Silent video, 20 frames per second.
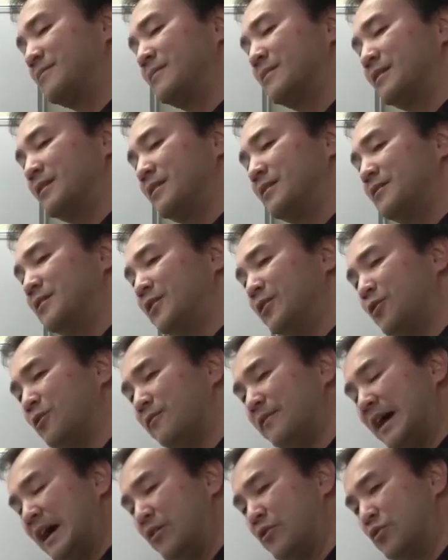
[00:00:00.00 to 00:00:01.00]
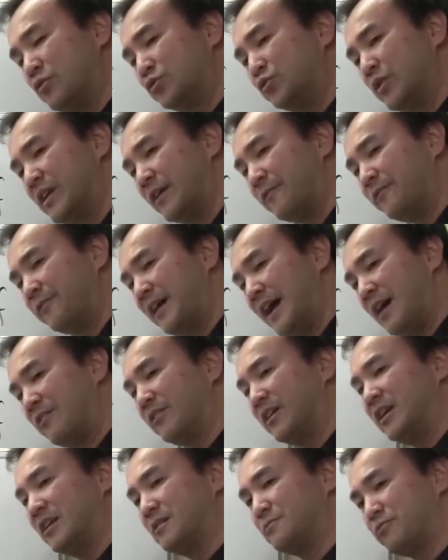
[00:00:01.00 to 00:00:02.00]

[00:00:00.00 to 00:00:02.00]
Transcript: critical values we have found in the